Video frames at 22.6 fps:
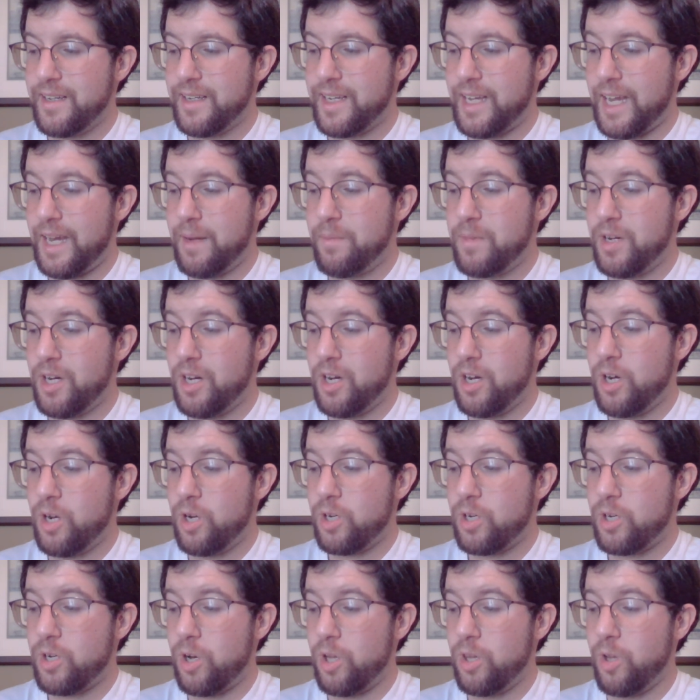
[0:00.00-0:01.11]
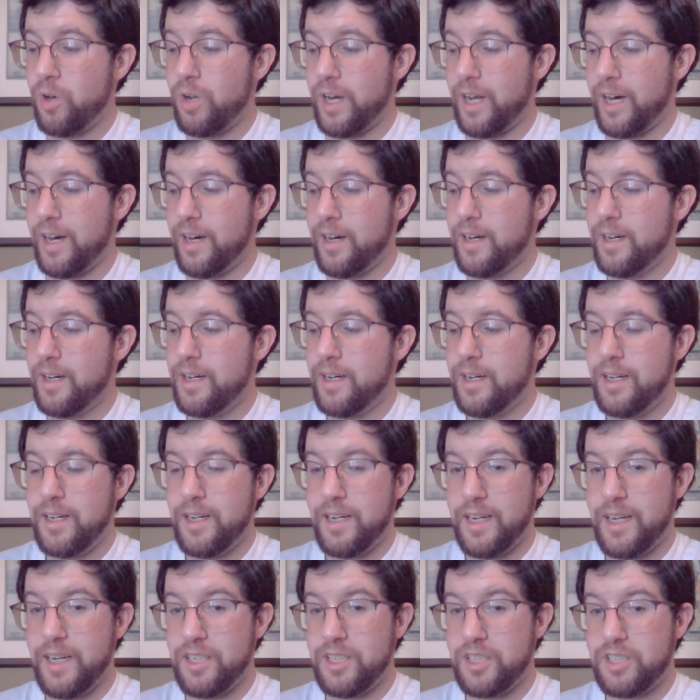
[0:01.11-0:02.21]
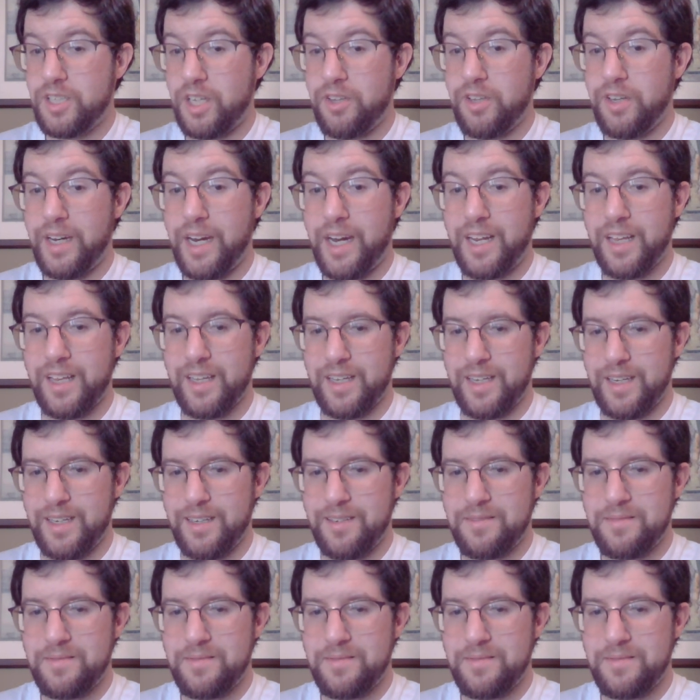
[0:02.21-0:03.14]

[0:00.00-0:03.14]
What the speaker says: Cape Colonna in southern Italy.